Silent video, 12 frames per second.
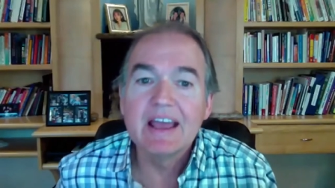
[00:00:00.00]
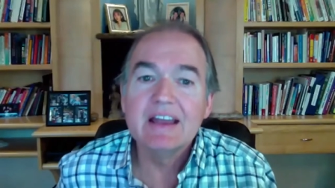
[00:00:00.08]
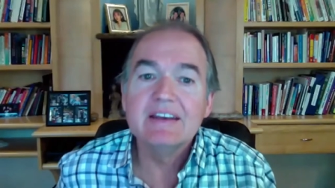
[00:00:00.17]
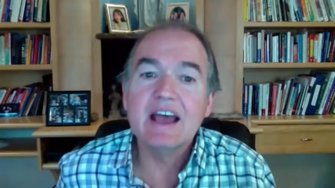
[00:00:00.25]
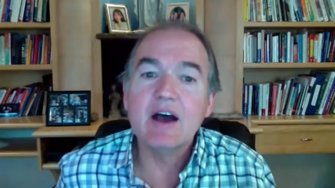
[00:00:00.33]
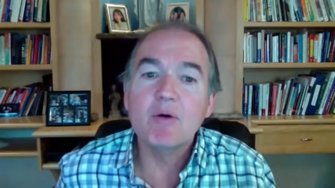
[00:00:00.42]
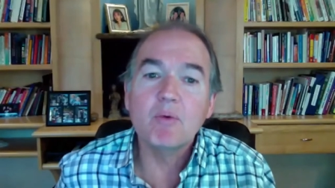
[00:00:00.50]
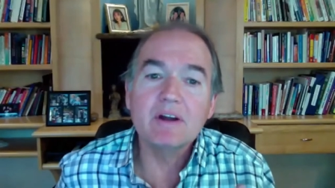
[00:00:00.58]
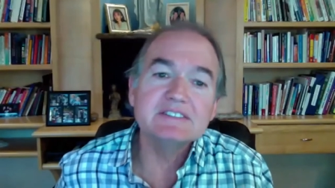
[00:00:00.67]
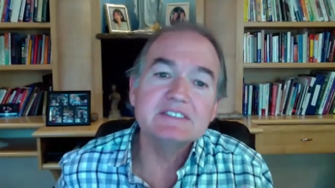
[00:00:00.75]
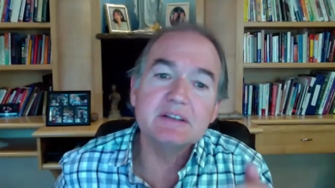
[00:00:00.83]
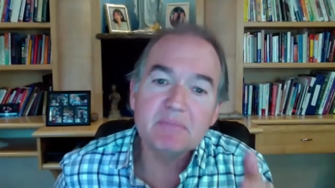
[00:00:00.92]
Now, what
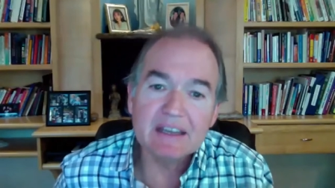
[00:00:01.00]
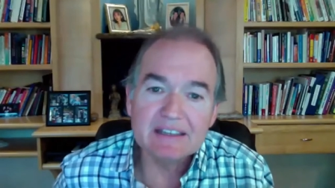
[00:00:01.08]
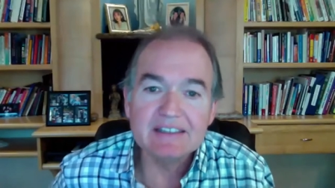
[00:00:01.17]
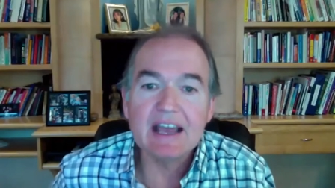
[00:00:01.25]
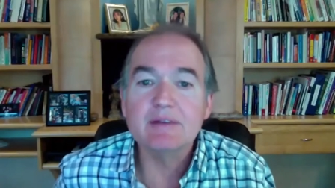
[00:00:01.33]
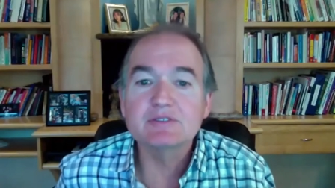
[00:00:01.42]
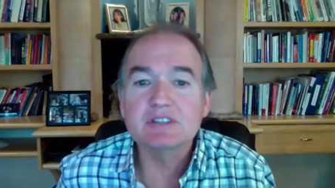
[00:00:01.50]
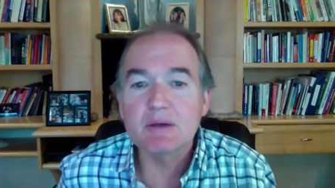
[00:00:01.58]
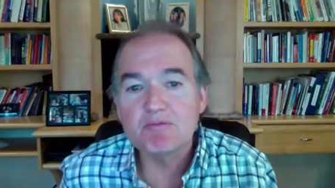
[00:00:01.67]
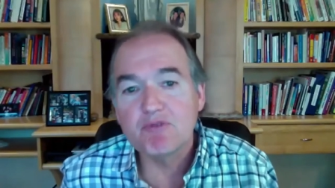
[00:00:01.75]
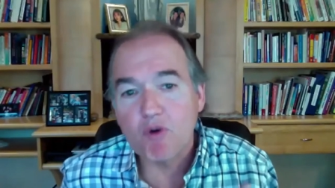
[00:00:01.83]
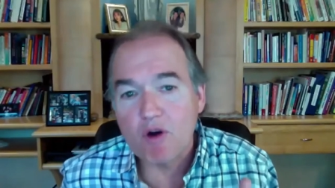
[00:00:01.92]
does it mean to have some
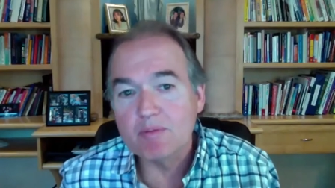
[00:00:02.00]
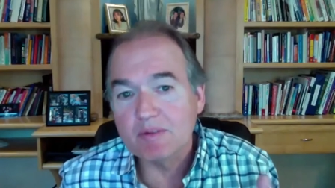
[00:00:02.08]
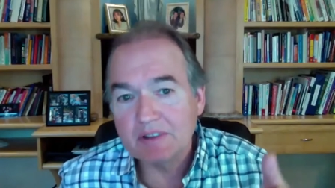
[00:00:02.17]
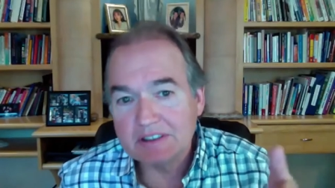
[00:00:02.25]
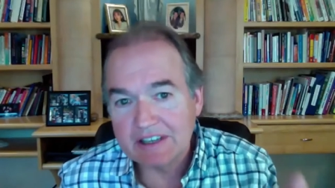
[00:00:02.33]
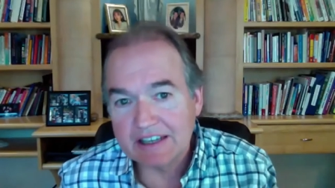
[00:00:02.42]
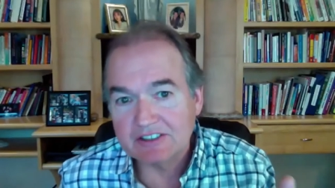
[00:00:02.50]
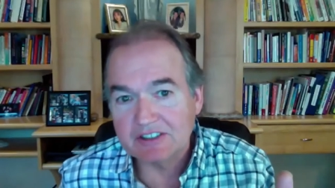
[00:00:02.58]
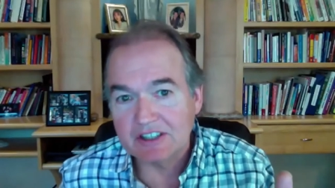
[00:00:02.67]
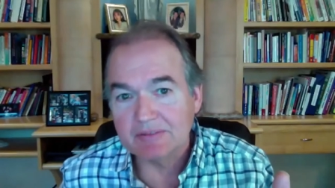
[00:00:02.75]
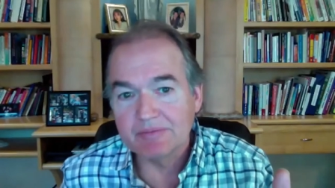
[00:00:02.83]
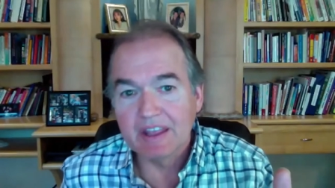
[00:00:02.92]
form of
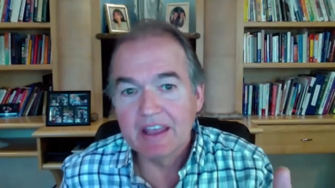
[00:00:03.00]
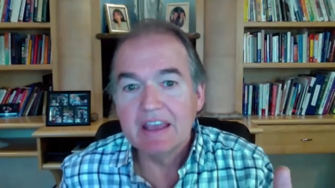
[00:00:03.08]
addiction?